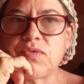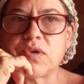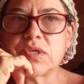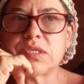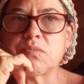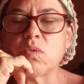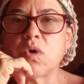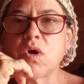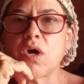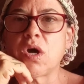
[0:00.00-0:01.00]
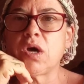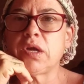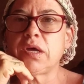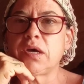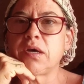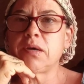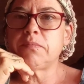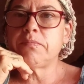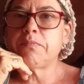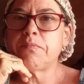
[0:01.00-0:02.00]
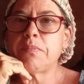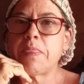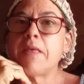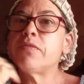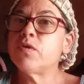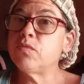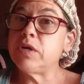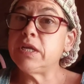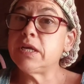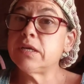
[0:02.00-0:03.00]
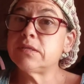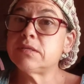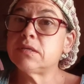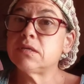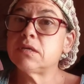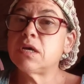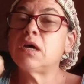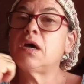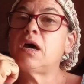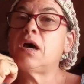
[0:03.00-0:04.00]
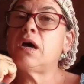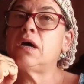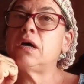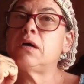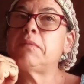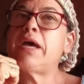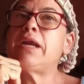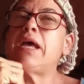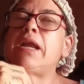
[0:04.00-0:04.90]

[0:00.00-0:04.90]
focus some more on um, the readings, um, and and